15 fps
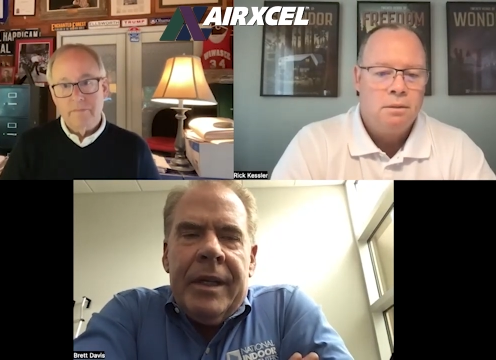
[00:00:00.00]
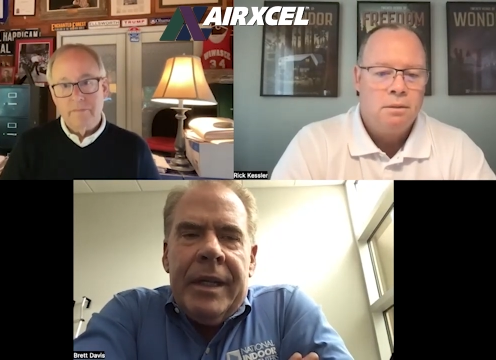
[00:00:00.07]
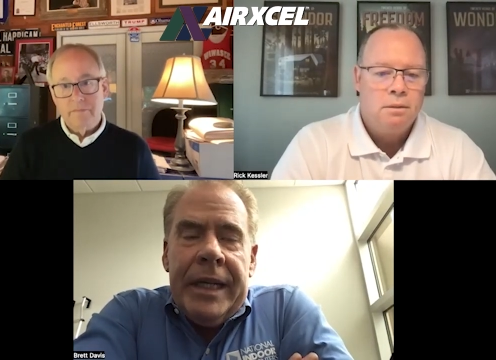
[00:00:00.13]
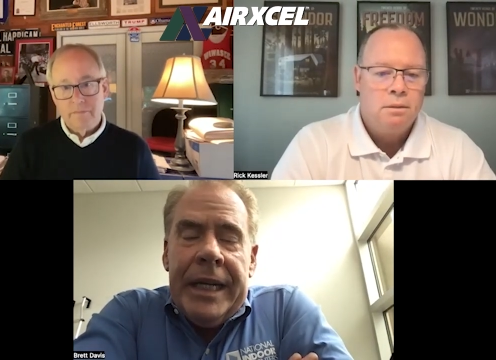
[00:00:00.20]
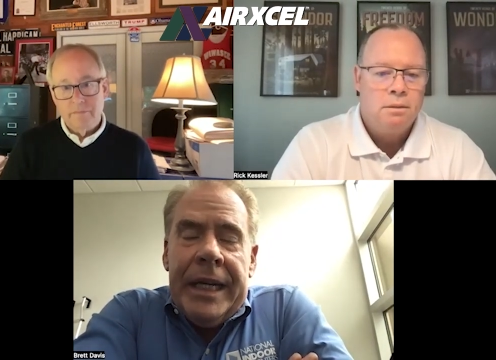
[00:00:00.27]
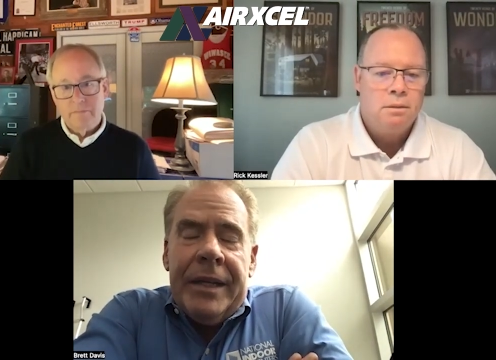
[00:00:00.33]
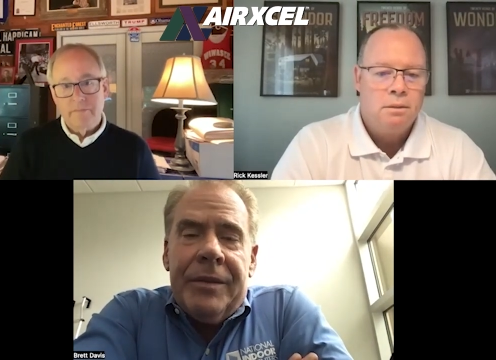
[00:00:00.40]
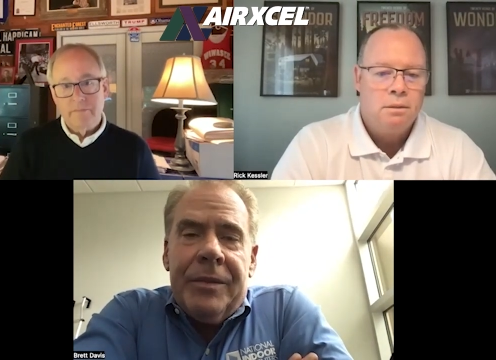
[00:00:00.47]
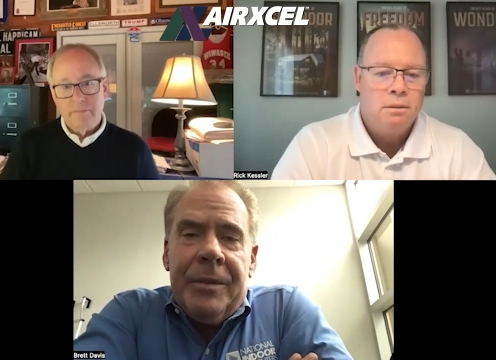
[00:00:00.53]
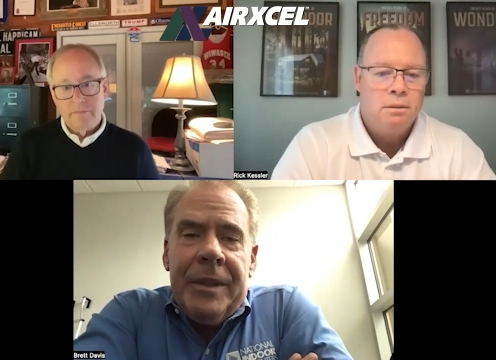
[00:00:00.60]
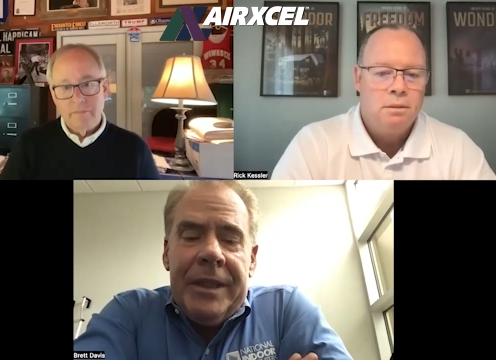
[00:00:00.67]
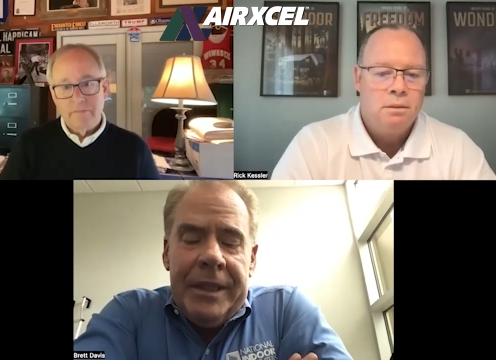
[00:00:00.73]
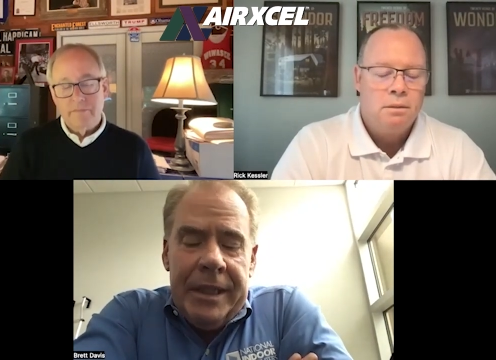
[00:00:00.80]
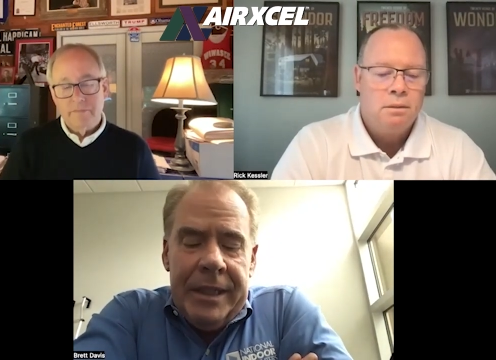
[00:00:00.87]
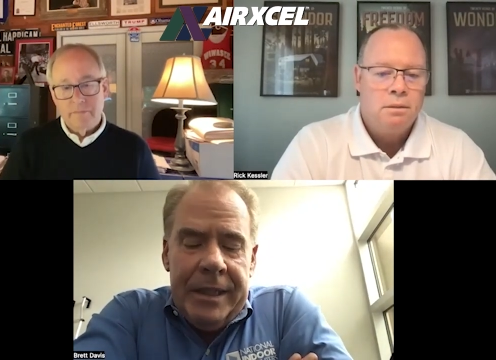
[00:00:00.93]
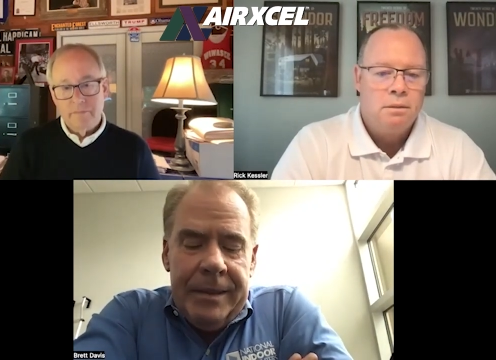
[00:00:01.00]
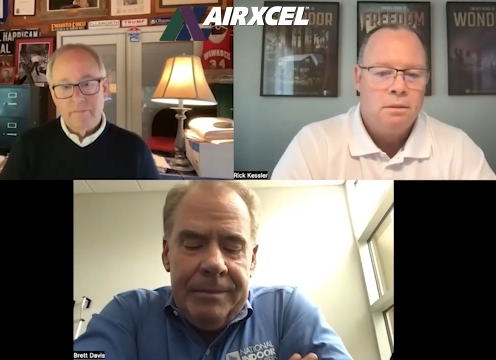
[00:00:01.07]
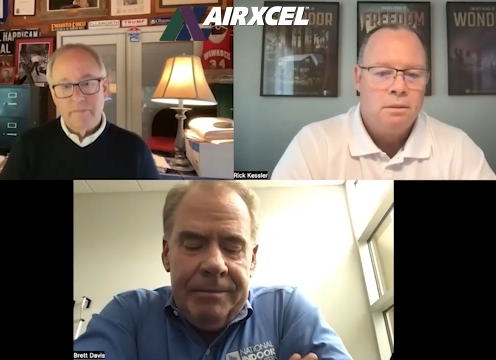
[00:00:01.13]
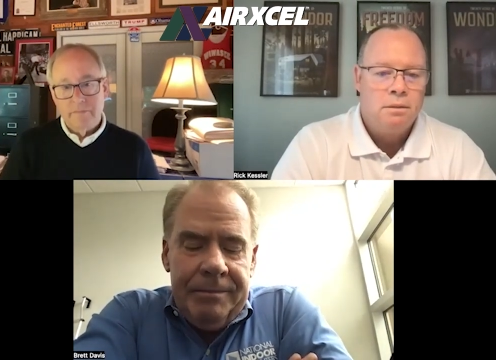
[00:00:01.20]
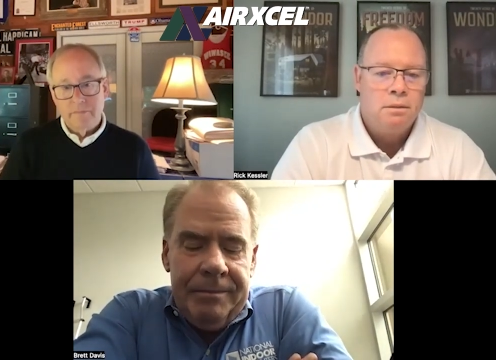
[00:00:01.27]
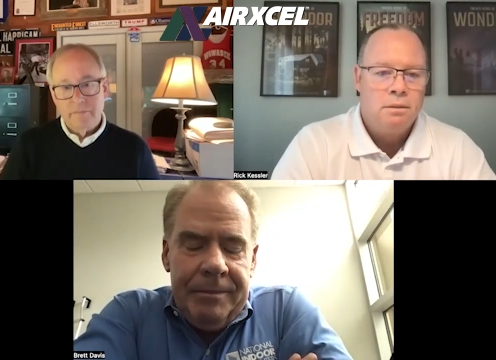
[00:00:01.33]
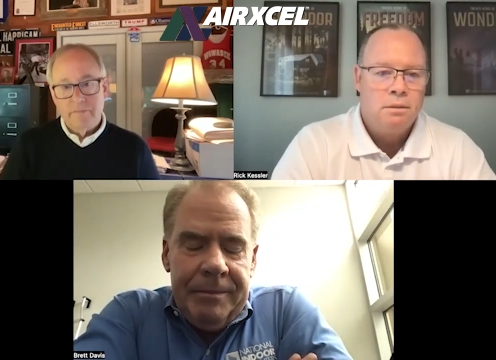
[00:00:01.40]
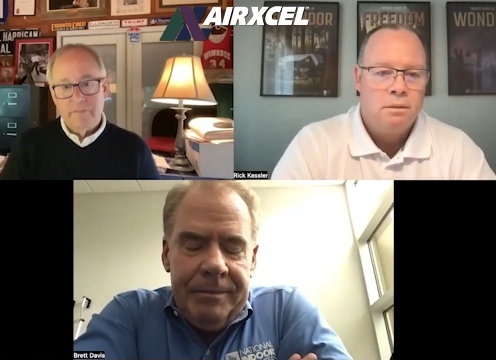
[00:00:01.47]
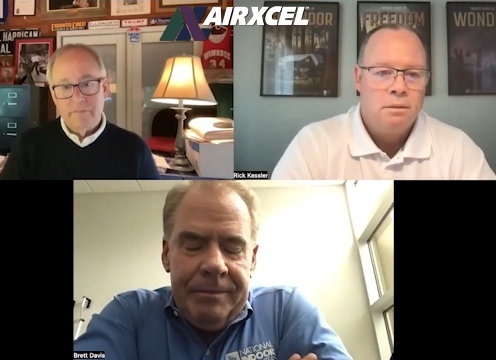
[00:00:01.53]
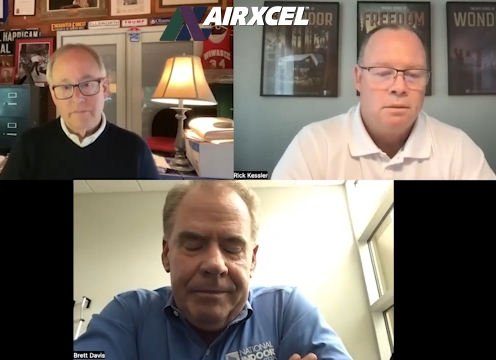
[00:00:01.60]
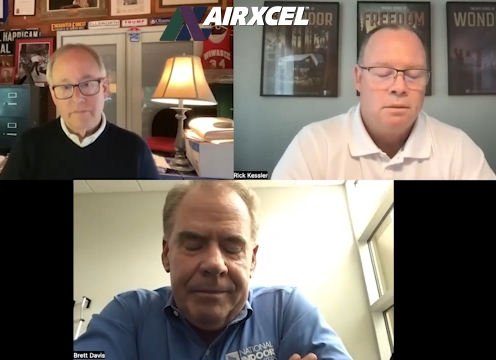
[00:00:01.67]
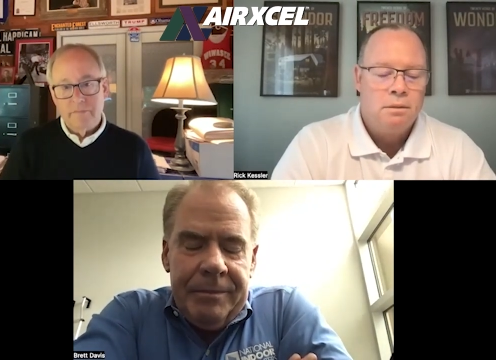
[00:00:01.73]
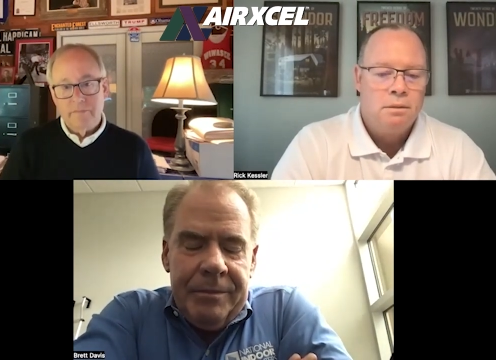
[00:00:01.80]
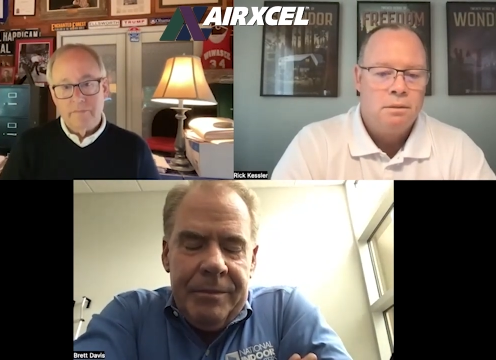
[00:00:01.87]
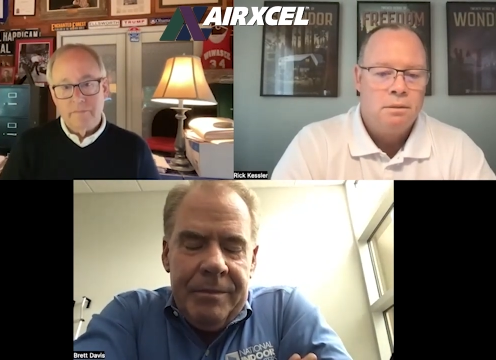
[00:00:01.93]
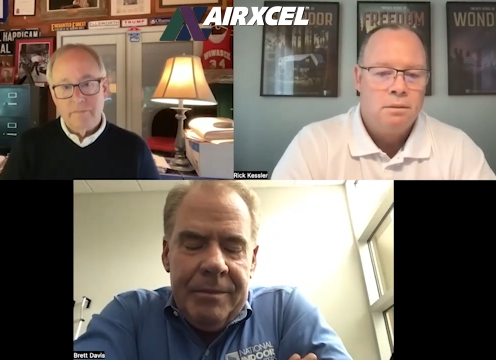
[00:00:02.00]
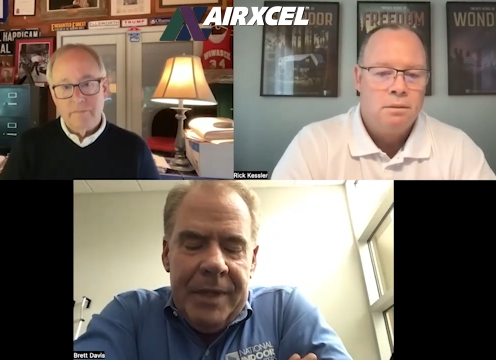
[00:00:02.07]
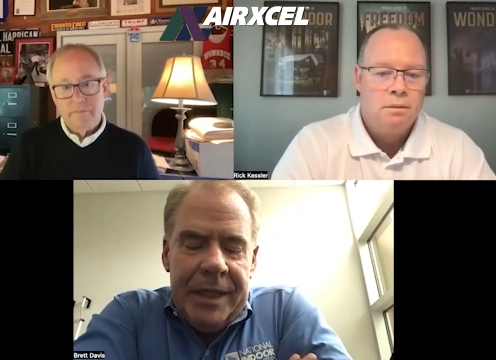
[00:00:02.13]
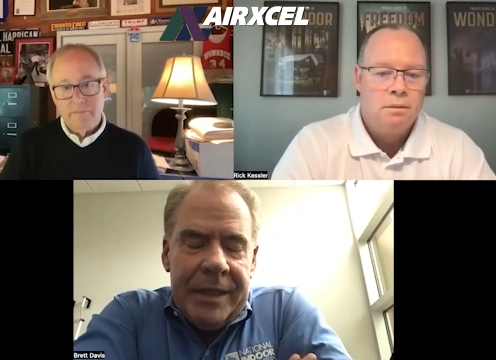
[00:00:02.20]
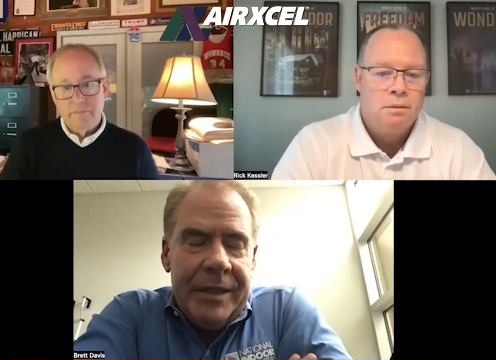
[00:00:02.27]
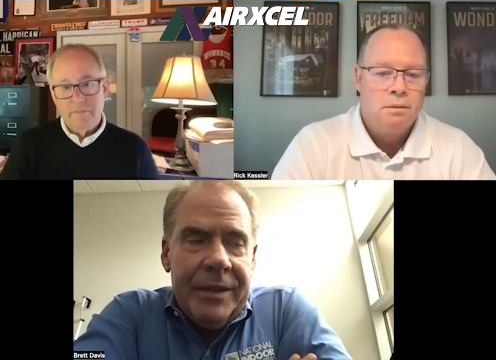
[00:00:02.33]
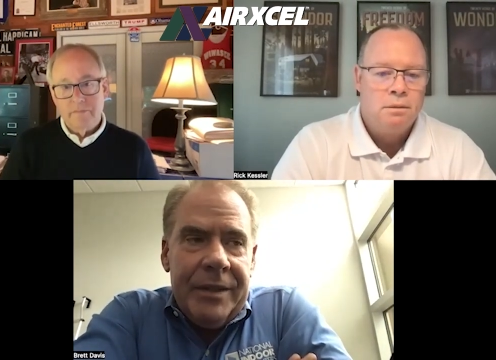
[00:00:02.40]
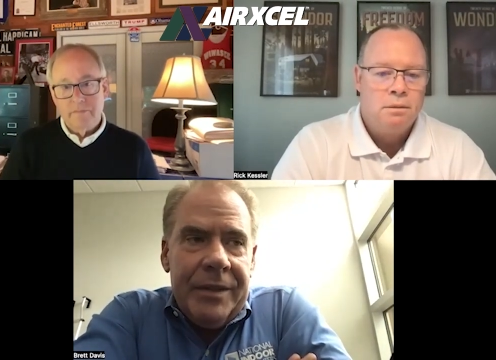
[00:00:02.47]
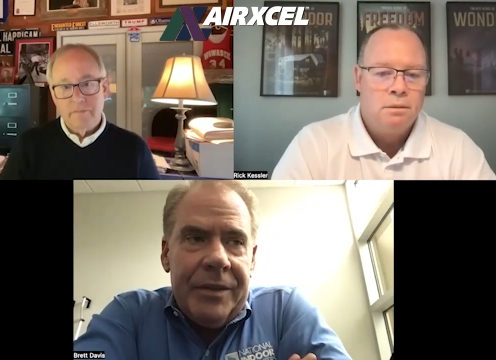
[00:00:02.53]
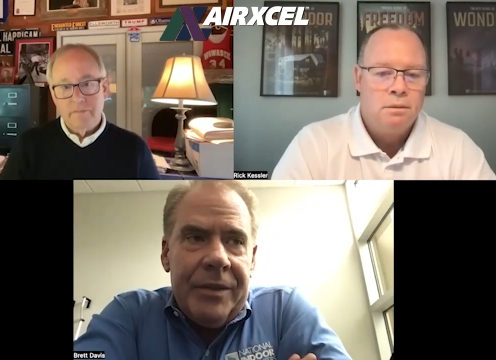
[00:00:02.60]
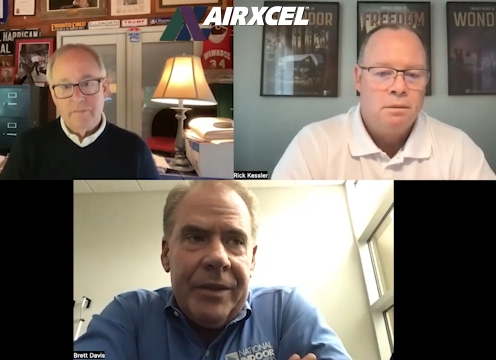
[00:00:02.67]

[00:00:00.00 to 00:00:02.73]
Speaker 1: Yes, we. Uh, my goodness,